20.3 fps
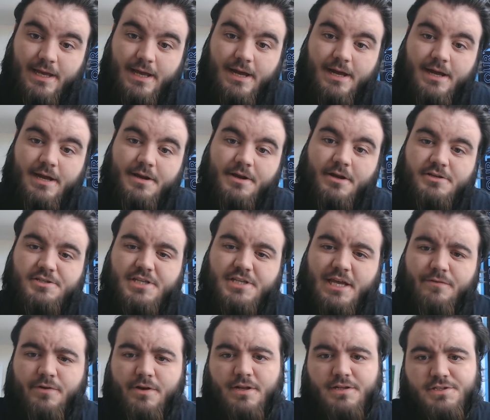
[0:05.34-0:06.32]
No,
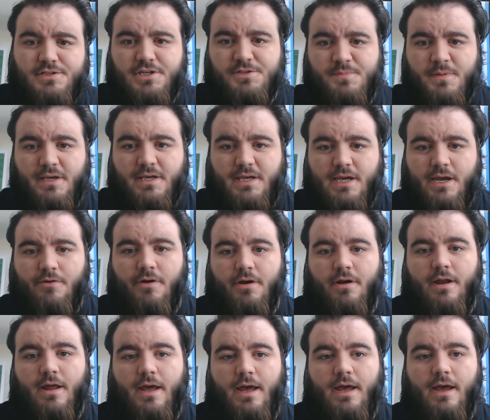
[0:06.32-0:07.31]
Stephen, it's just me,
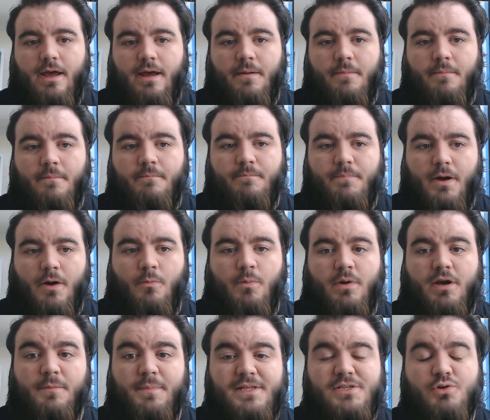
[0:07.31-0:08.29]
Kieran. But we're
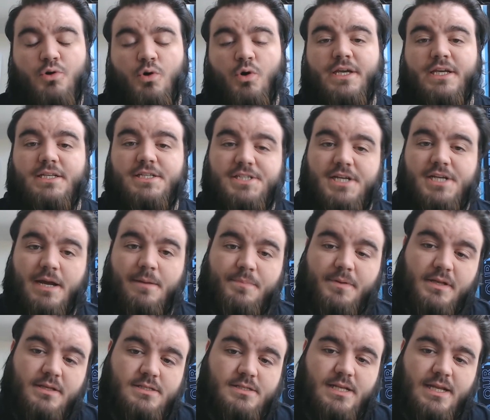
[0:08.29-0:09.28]
going to be talking
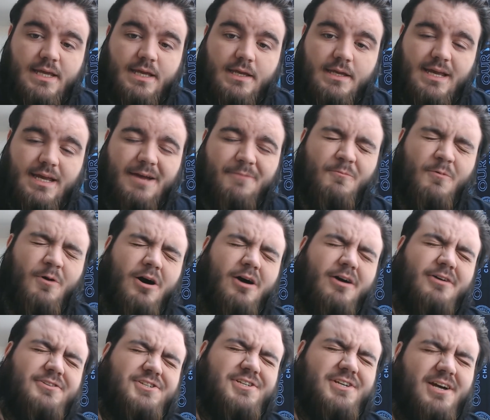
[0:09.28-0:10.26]
Champions League and what
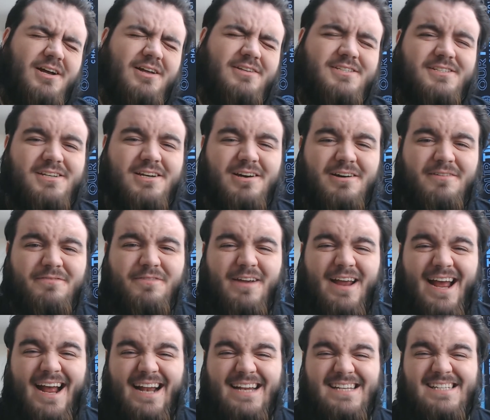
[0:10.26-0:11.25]
our chances are for
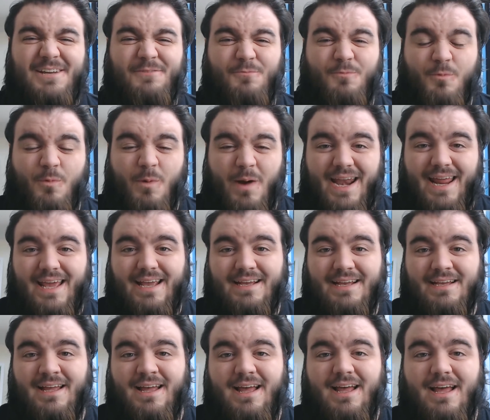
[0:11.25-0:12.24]
actually
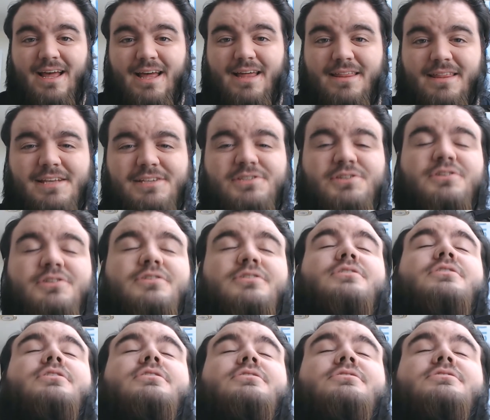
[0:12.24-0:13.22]
winning this
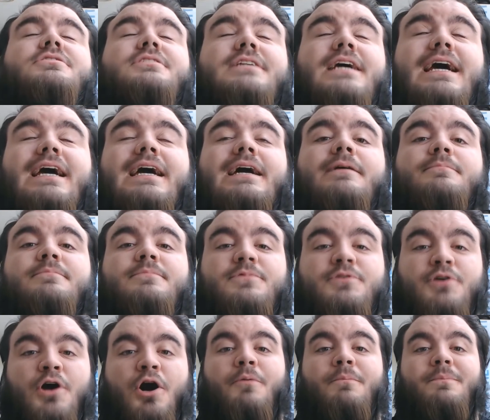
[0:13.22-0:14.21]
goddamn
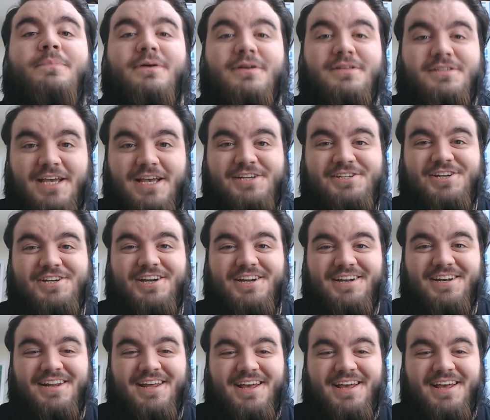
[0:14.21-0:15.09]
competition.